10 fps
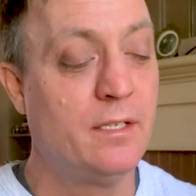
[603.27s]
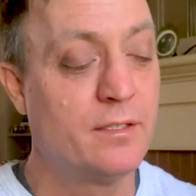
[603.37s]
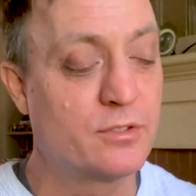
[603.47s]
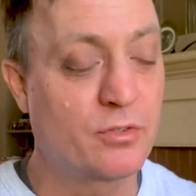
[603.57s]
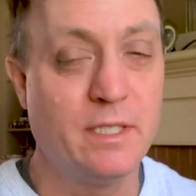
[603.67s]

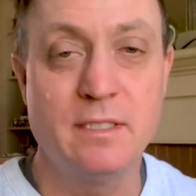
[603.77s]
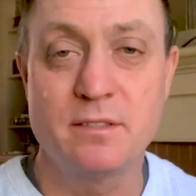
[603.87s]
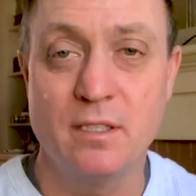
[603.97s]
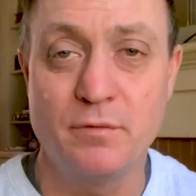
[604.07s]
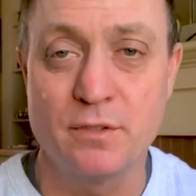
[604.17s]
The screen
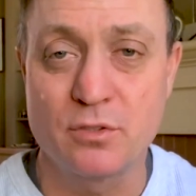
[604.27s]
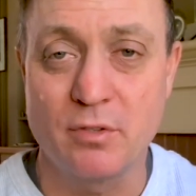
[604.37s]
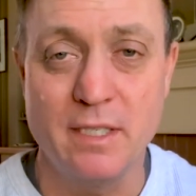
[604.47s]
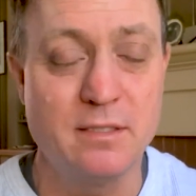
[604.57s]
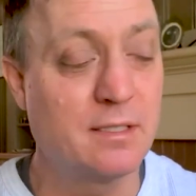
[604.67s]
itself is
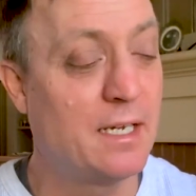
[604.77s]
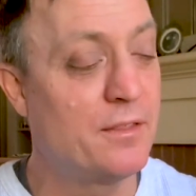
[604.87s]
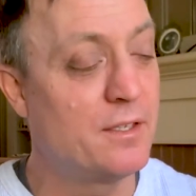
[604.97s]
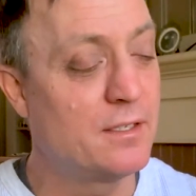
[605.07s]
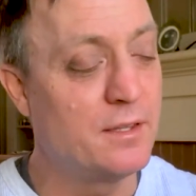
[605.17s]
great. I
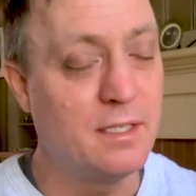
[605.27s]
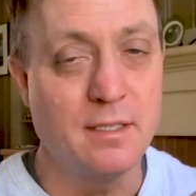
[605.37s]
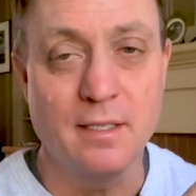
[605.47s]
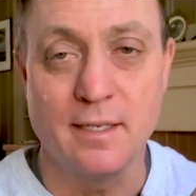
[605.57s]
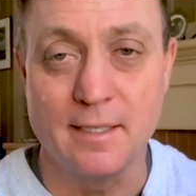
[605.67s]
think
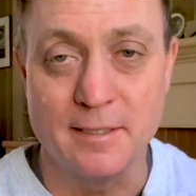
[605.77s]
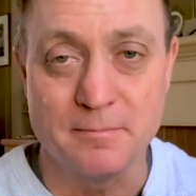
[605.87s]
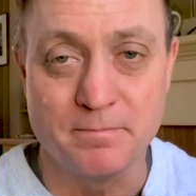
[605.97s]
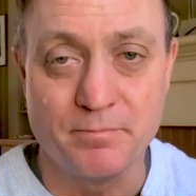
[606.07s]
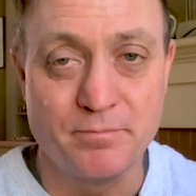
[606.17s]
the
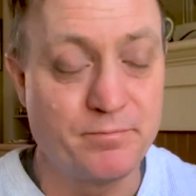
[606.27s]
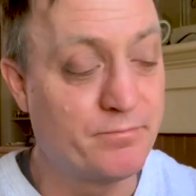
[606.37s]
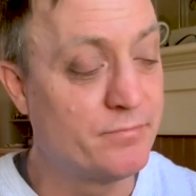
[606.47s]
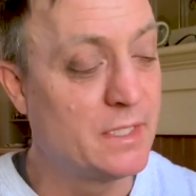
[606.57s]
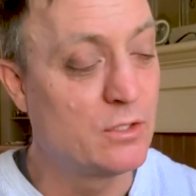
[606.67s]

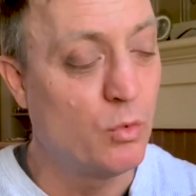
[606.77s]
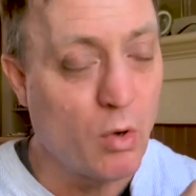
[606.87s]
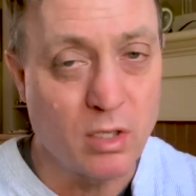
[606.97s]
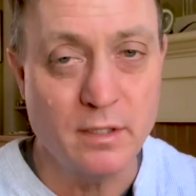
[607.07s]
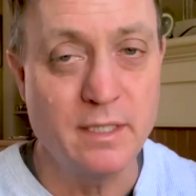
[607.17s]

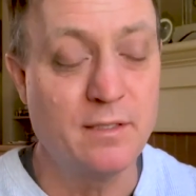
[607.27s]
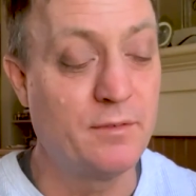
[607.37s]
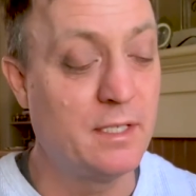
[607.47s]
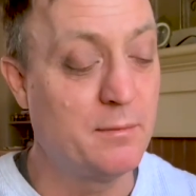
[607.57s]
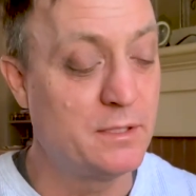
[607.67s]
quality of
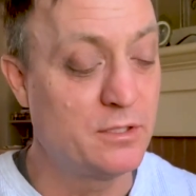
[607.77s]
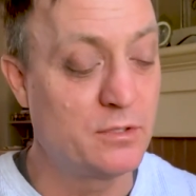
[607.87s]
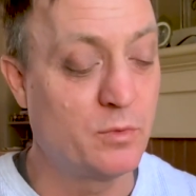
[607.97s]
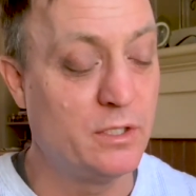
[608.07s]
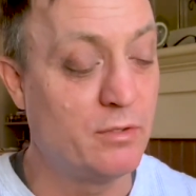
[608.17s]
the
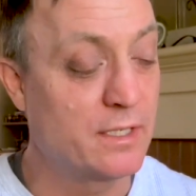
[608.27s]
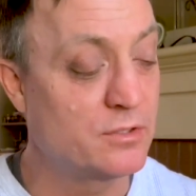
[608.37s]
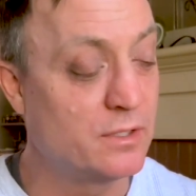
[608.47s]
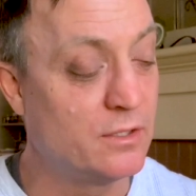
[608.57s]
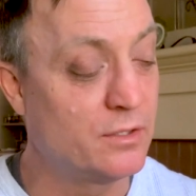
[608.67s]
images when you
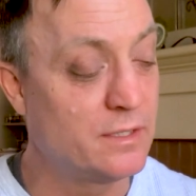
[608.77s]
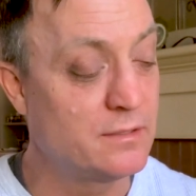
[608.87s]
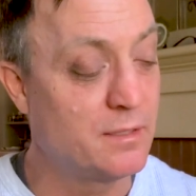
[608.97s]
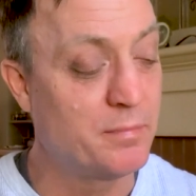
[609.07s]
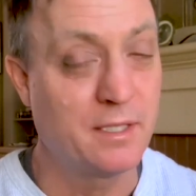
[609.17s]
actually look at
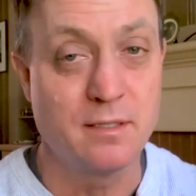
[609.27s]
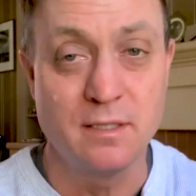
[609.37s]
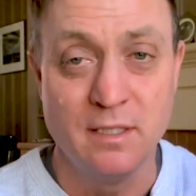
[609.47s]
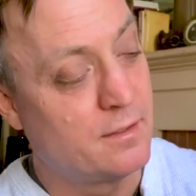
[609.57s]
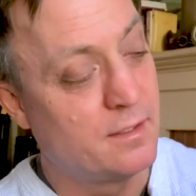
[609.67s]
something,
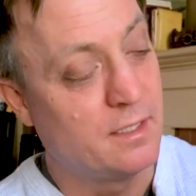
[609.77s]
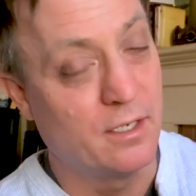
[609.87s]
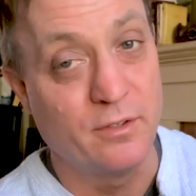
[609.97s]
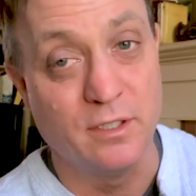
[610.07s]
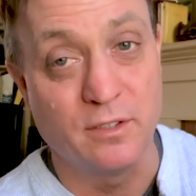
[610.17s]

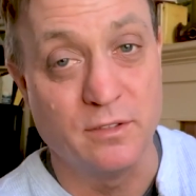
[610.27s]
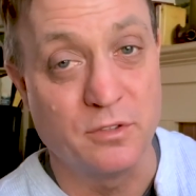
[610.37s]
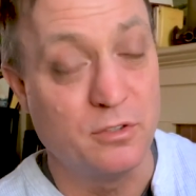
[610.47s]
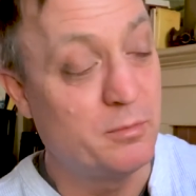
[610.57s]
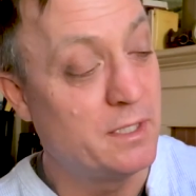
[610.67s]
and you can
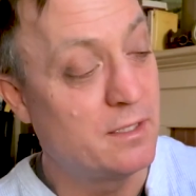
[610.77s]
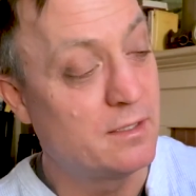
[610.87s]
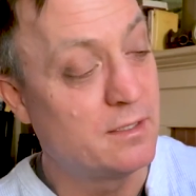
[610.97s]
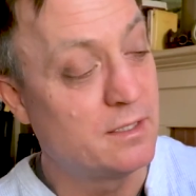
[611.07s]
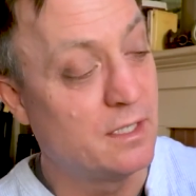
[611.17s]
zoom
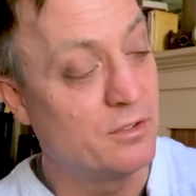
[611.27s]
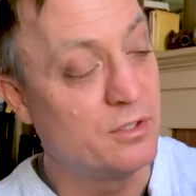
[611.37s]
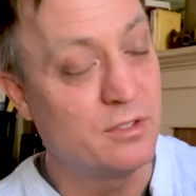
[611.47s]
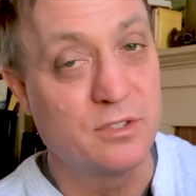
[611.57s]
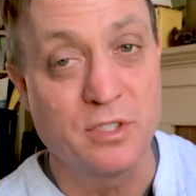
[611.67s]
in,
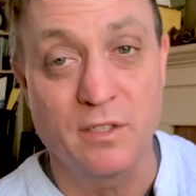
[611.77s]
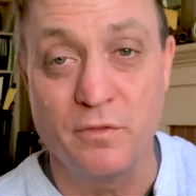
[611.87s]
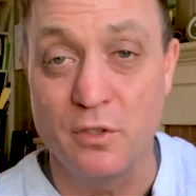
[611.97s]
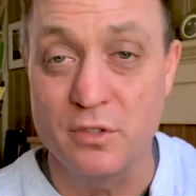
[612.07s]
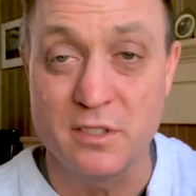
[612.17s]
you can check
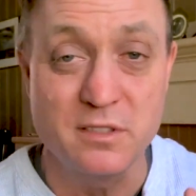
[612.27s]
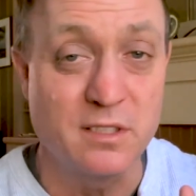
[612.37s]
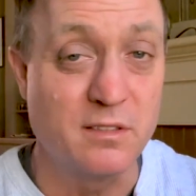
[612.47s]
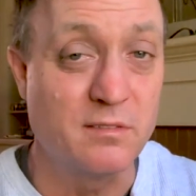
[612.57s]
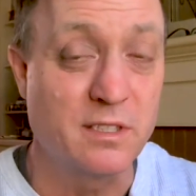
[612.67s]
focus
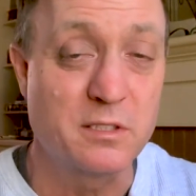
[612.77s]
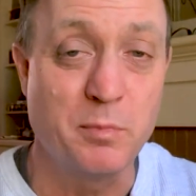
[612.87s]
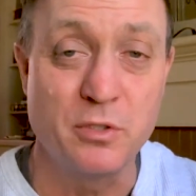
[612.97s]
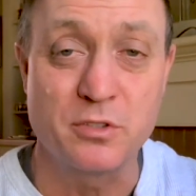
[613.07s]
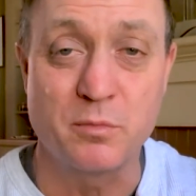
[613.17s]
and
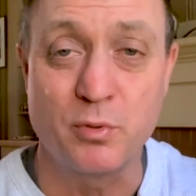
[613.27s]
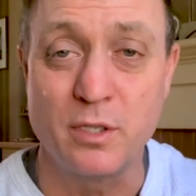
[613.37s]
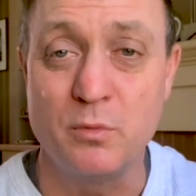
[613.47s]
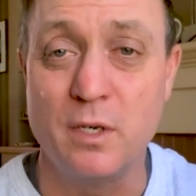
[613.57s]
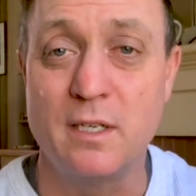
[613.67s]
exposure
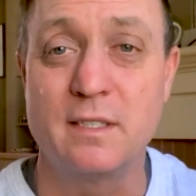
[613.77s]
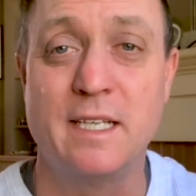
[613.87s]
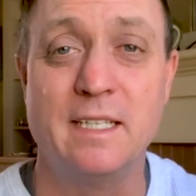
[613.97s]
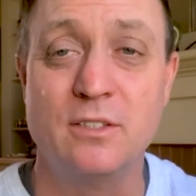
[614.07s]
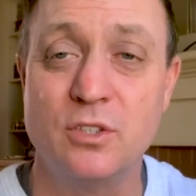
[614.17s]
pretty well,
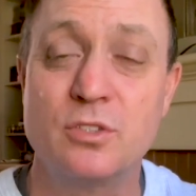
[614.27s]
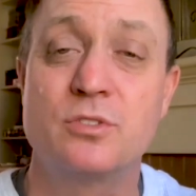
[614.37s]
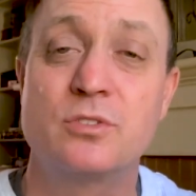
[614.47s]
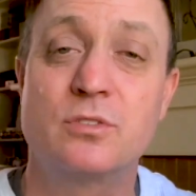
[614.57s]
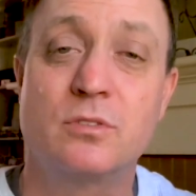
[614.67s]
and it
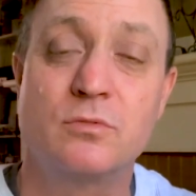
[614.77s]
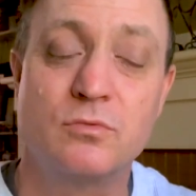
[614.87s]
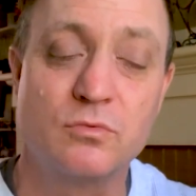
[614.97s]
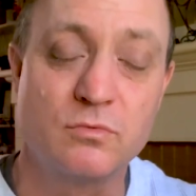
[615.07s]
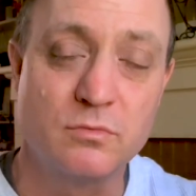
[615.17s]
looks
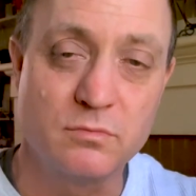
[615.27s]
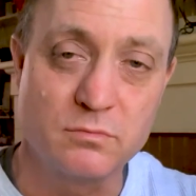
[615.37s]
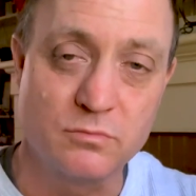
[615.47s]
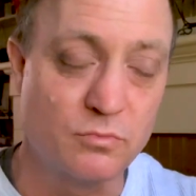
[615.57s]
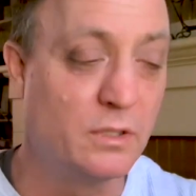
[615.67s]

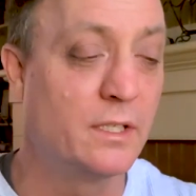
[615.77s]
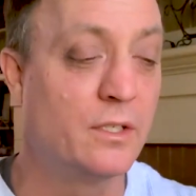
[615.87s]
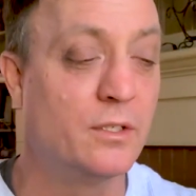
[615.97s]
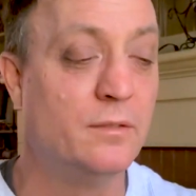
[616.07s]
really good.